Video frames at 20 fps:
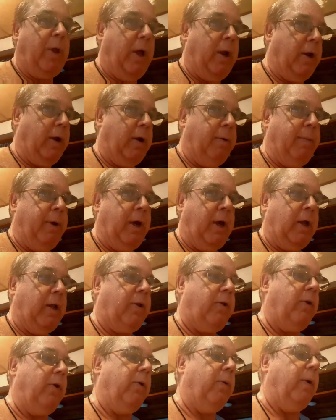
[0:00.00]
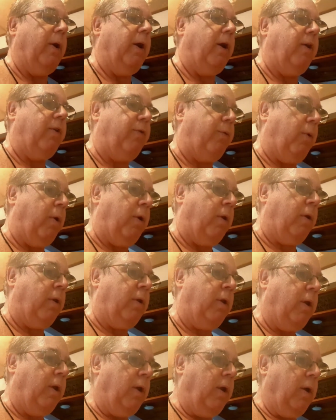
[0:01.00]
And I'm going to make it two ways.
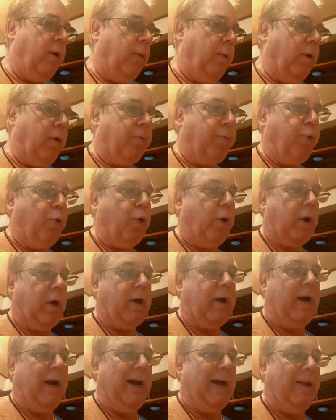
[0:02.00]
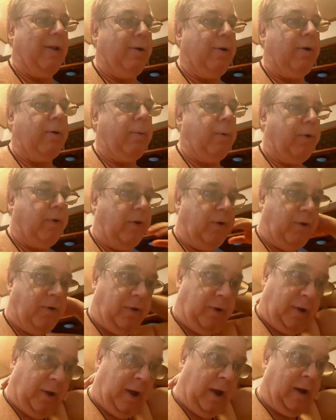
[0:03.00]
One with pork collar, which
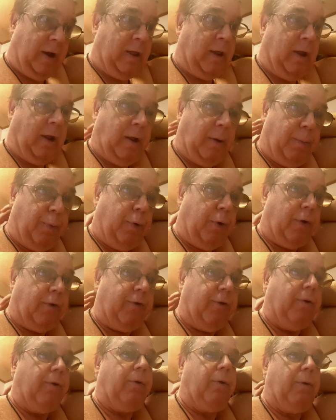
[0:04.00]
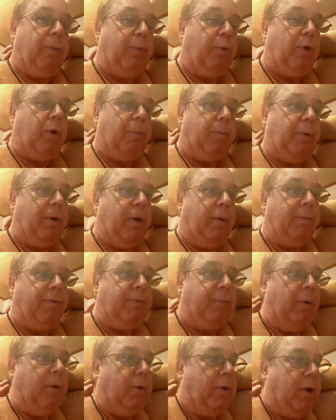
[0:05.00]
is kind of like the pork shoulder or pork butt I'm
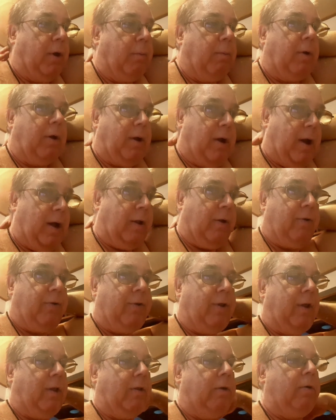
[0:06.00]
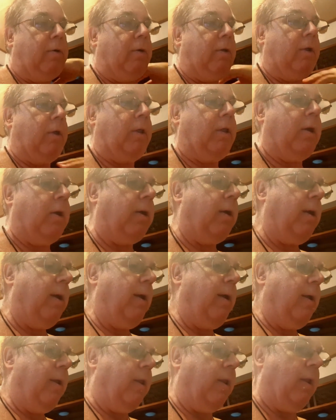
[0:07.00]
smoking, but collar is like literally the
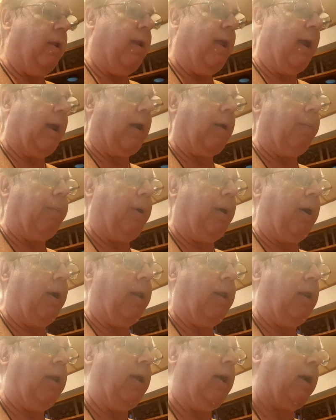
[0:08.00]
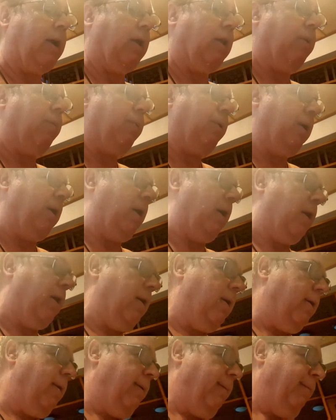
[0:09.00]
neck and behind the neck of the pig.
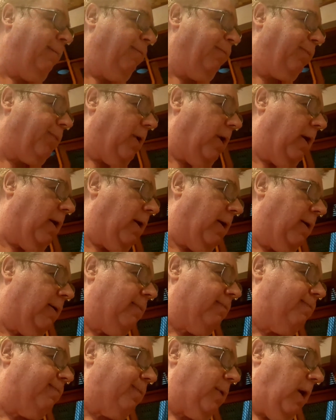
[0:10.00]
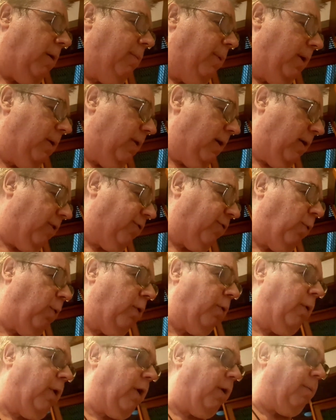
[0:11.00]
That's
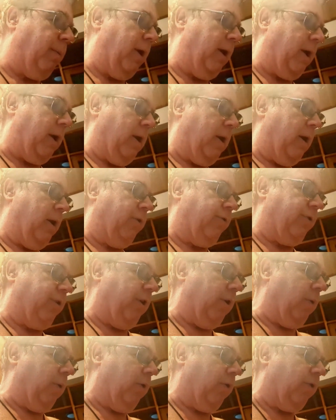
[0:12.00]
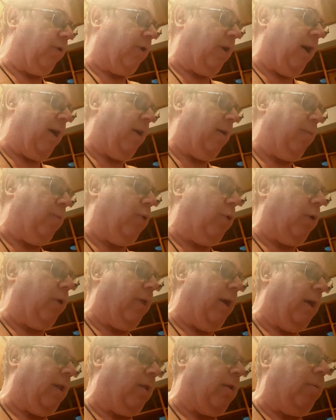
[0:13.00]
one way to make it on skewers. Kind of more
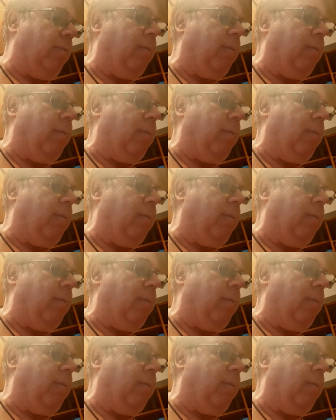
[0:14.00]
that